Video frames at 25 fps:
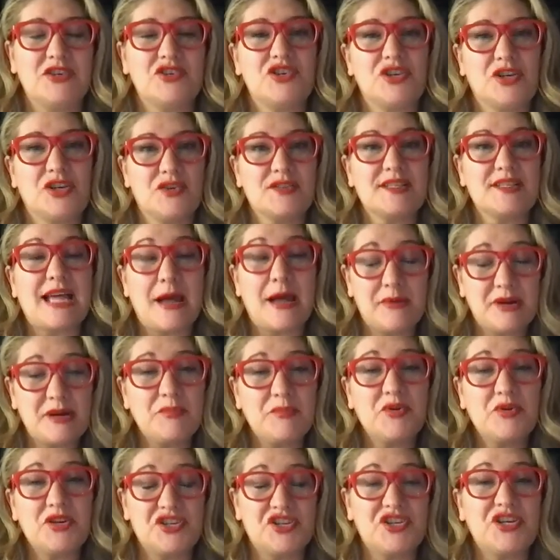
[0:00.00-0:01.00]
She goes, "I would
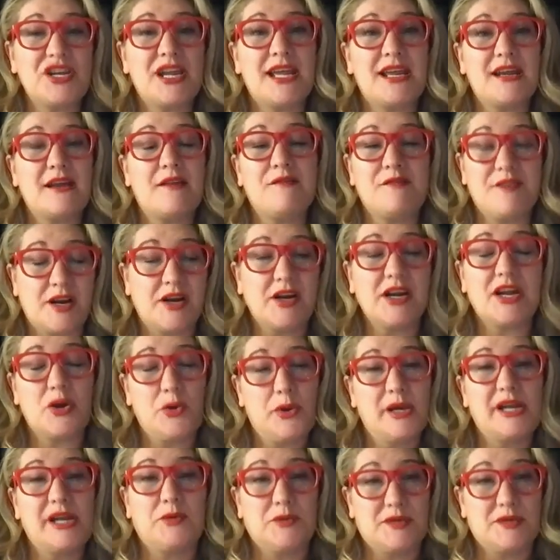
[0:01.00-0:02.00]
appreciate a very
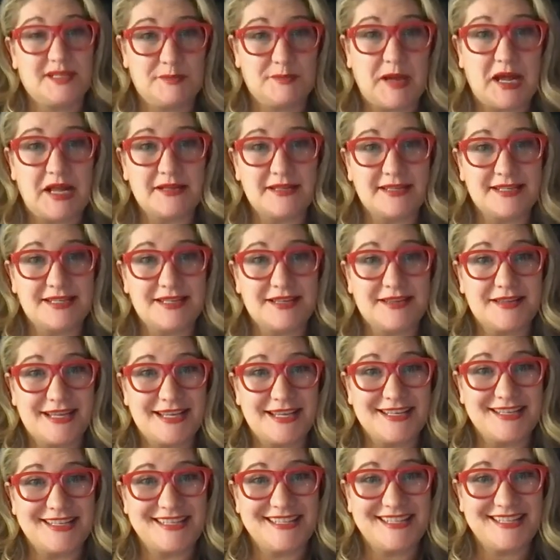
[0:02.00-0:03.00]
quick response to
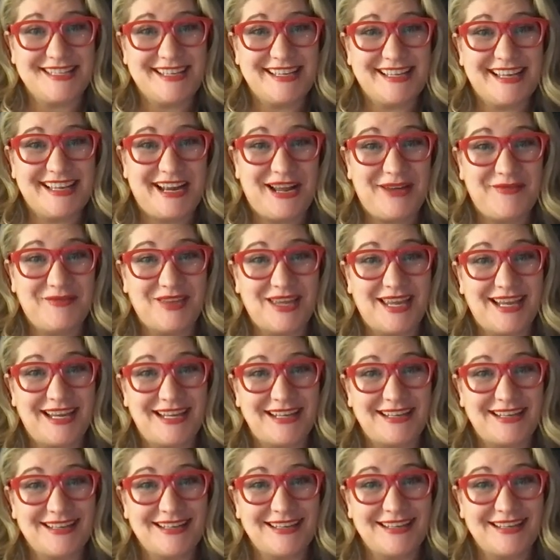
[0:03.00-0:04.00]
this." And I'm like,